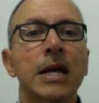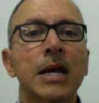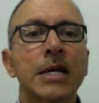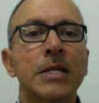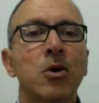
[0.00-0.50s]

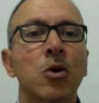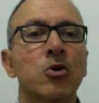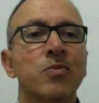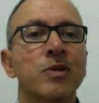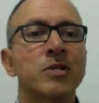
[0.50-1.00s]
And
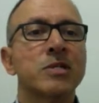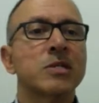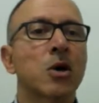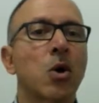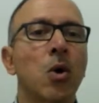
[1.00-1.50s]
occupations
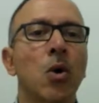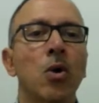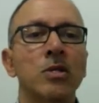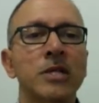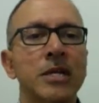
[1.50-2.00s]
are
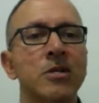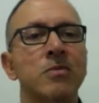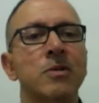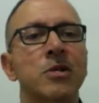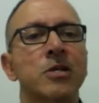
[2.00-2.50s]
all
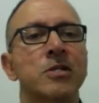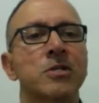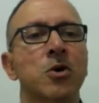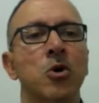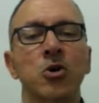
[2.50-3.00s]

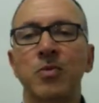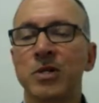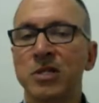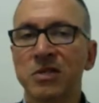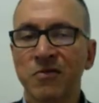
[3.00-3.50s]
telecommunications
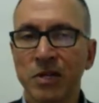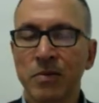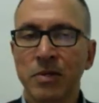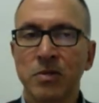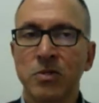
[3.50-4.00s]
occupations available.